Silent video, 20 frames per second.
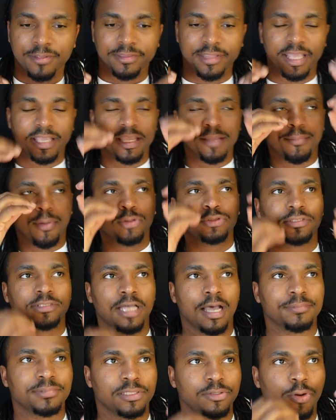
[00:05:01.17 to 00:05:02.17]
they give most
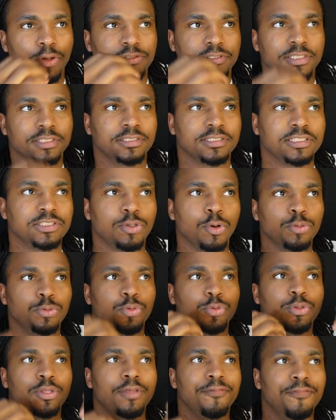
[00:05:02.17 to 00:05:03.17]
times the narcissist is going
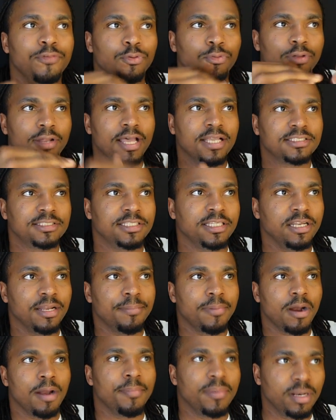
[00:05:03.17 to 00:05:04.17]
to give you less than the
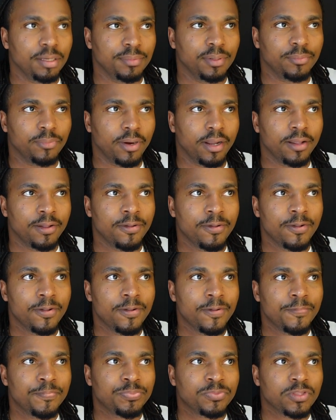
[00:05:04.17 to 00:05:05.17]
bare minimum, right?
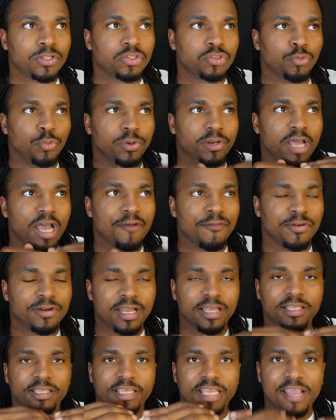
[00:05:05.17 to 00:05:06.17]
So whenever
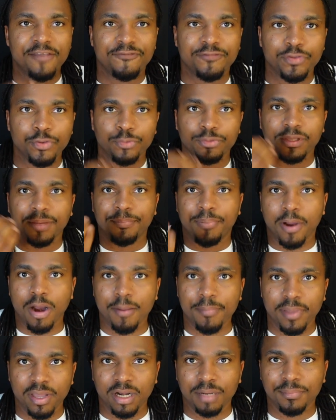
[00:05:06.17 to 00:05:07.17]
they give you the
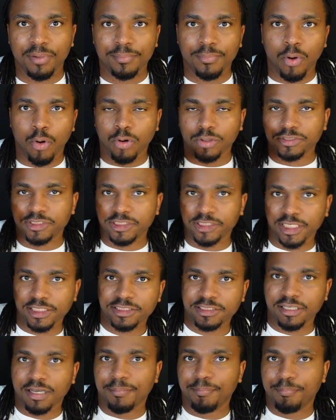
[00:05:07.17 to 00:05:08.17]
bare minimum or
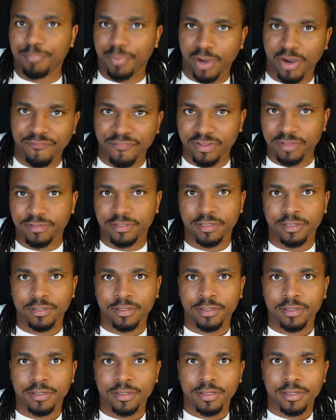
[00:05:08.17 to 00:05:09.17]
just above it,
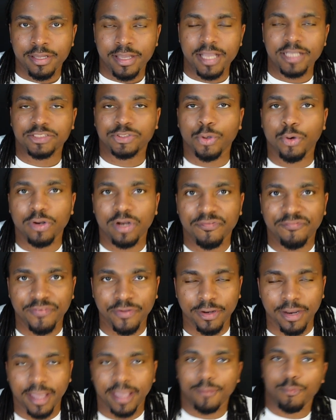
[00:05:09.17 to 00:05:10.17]
is going to
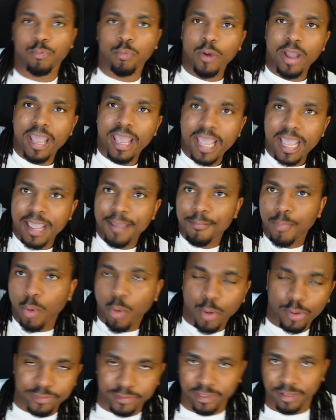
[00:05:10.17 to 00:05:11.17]
feel like way
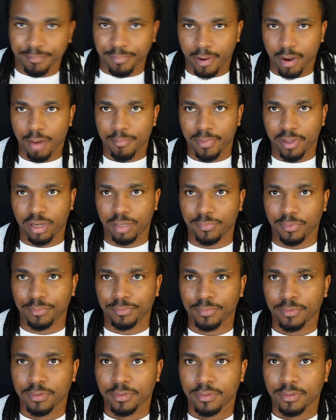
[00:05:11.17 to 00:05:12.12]
more than the bare minimum.